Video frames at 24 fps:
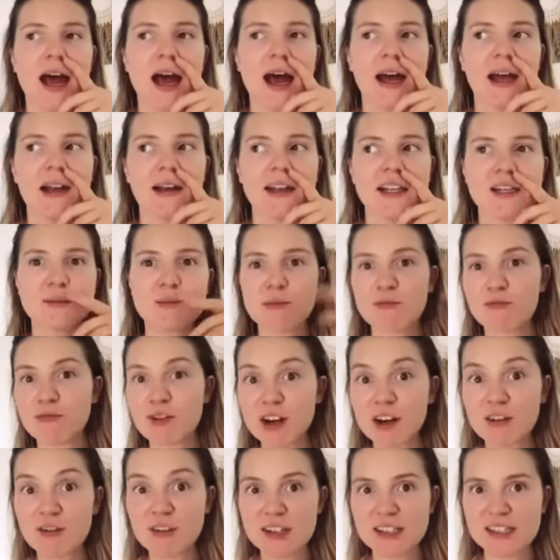and he's been
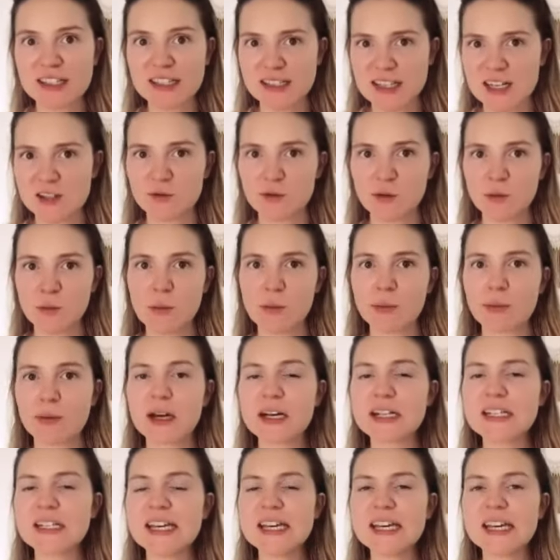really, really successful. But
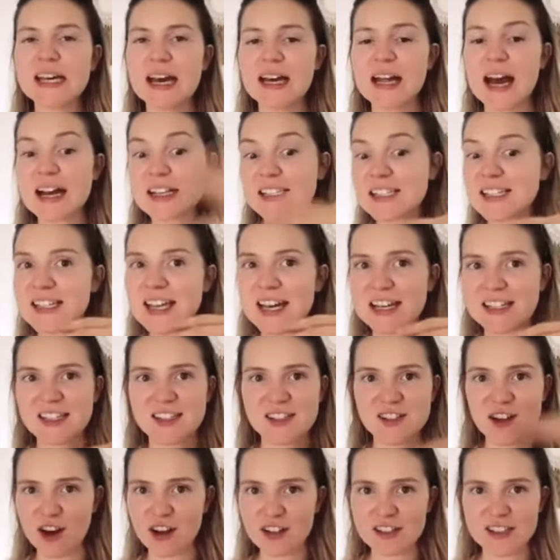because he hasn't yet
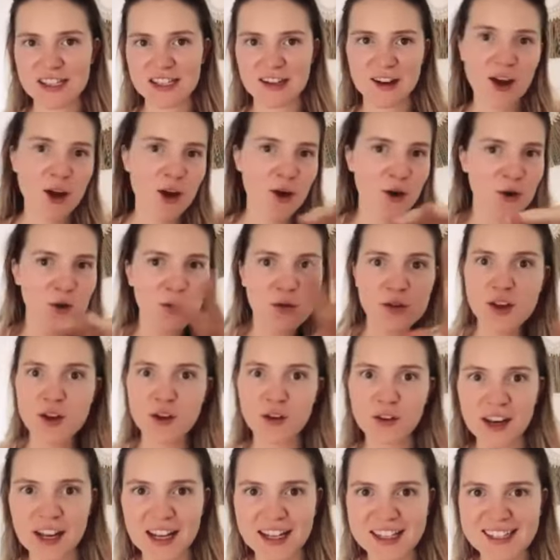started all the
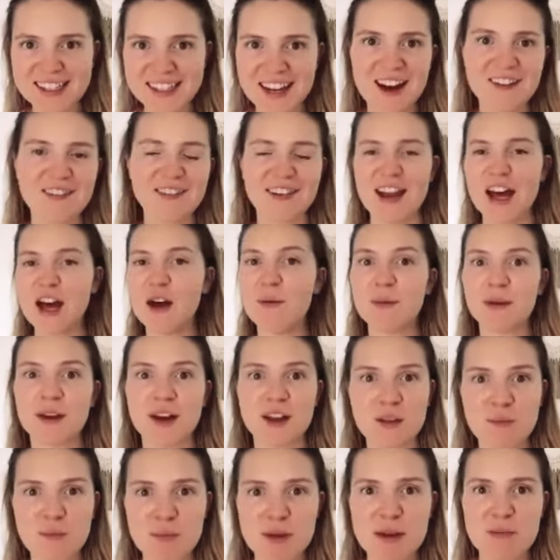online stuff and helping
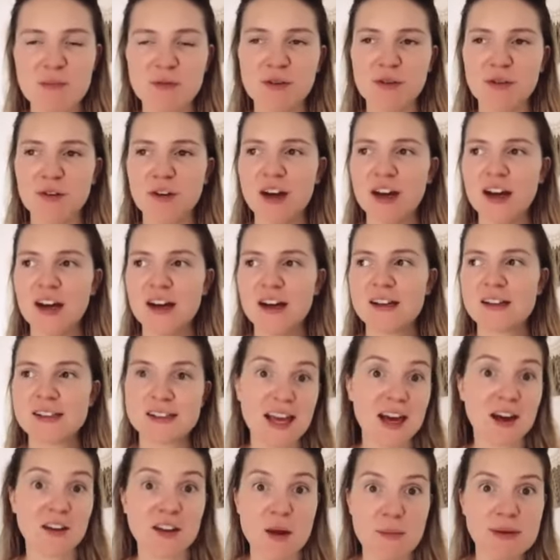other people
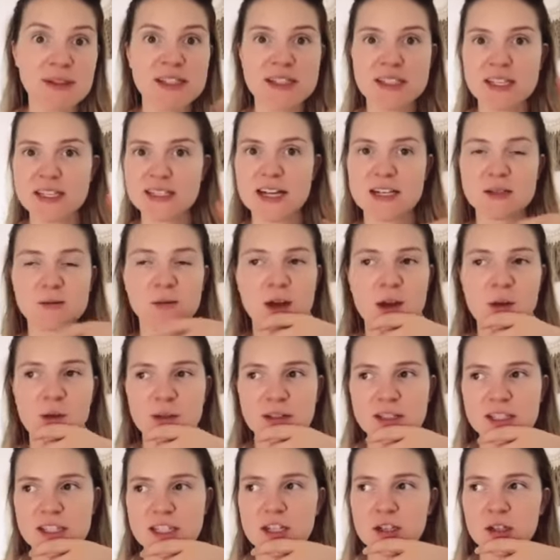scale their businesses, that's what he
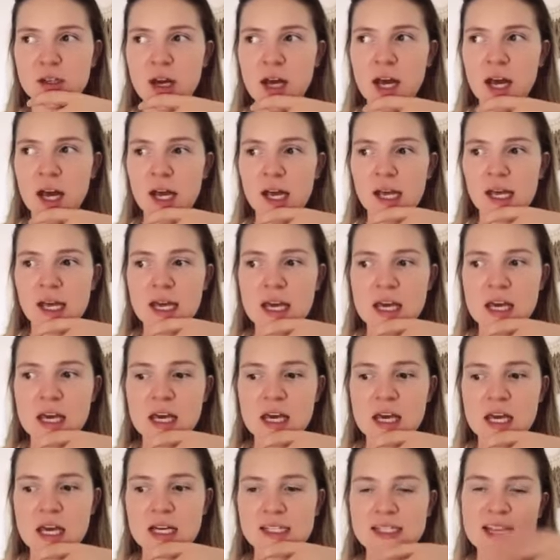wants to do.
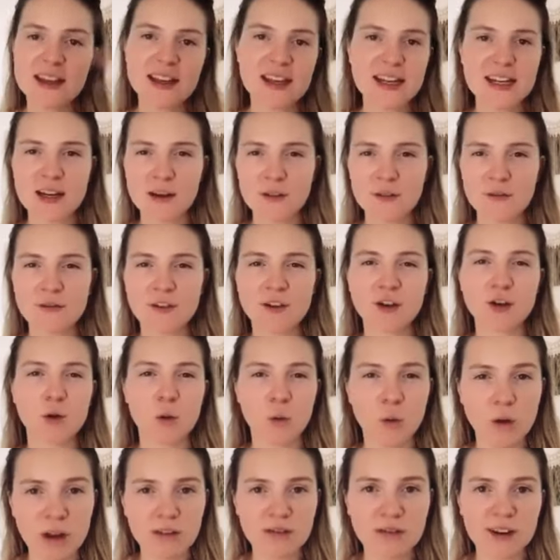He said that he didn't feel
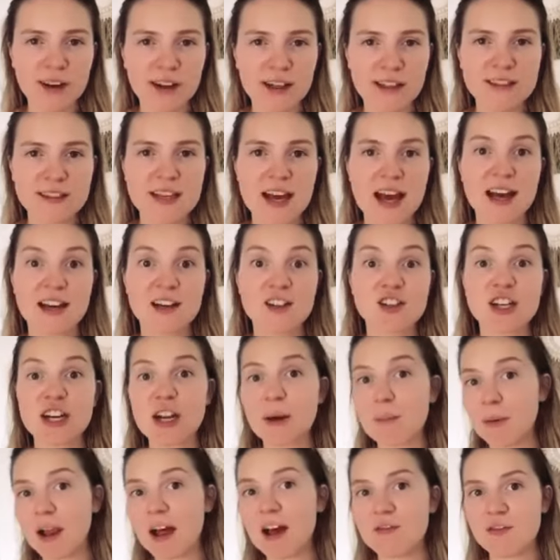qualified to actually
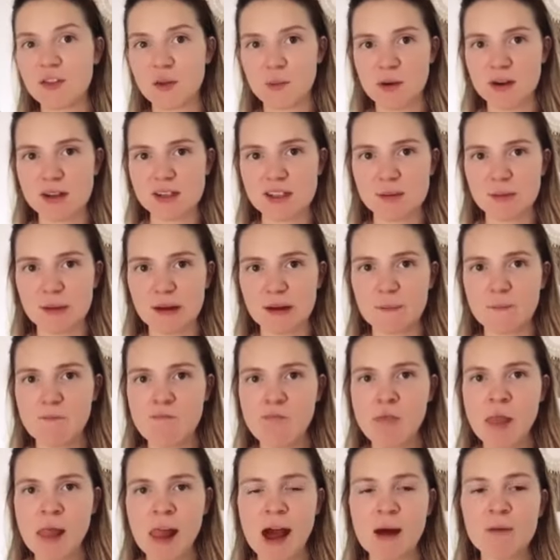apply for the mastermind.
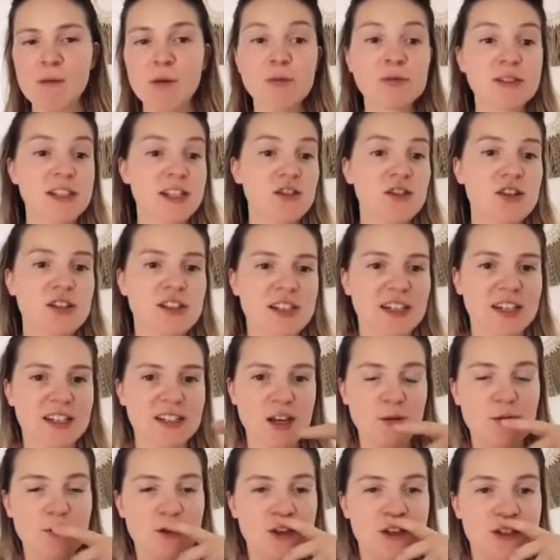And what was interesting is
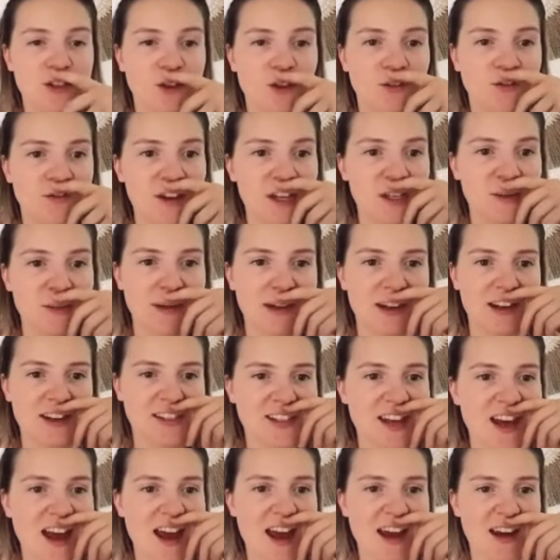I was just on Facebook
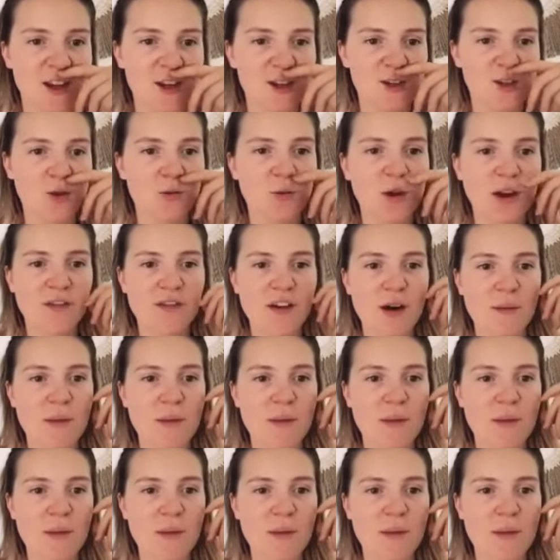last night and I saw one